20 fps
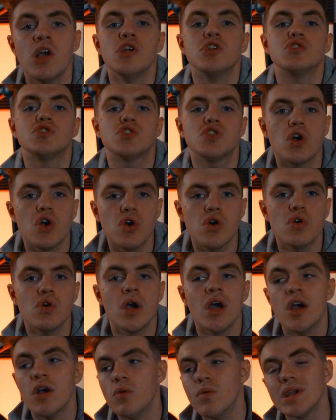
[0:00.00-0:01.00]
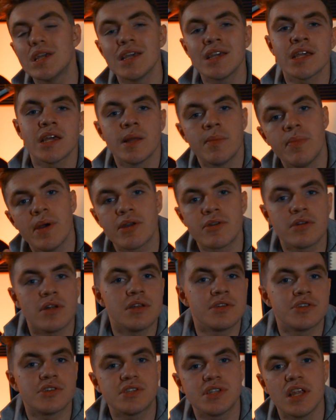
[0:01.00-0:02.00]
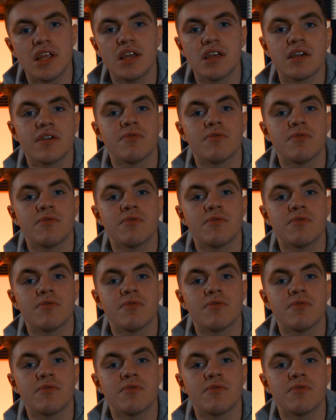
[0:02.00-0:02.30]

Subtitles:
so we can get a better understanding